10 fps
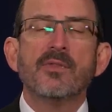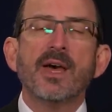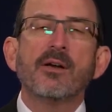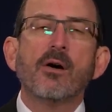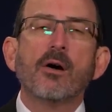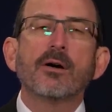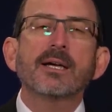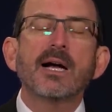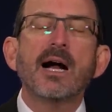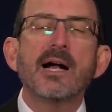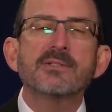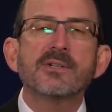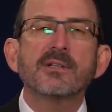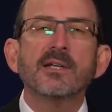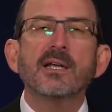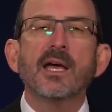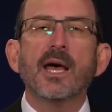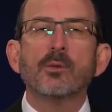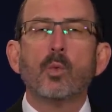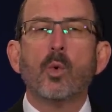that are constantly
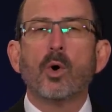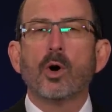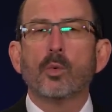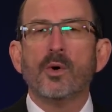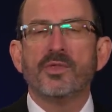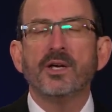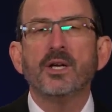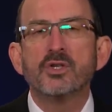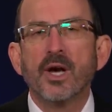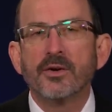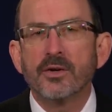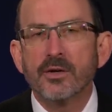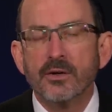at war with each other,